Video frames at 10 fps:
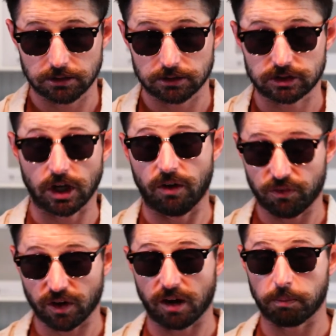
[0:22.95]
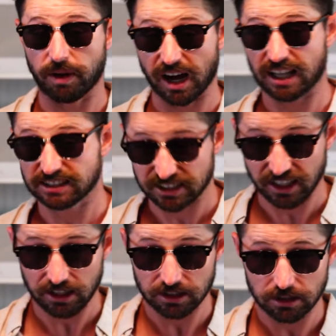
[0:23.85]
So for our
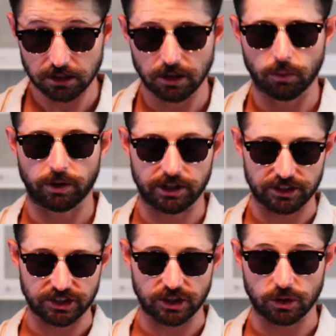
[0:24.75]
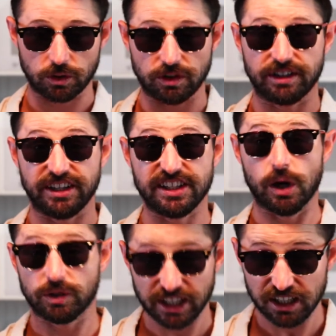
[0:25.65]
pasta, we're gonna do
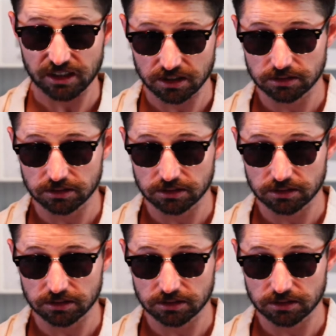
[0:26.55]
gnocchi.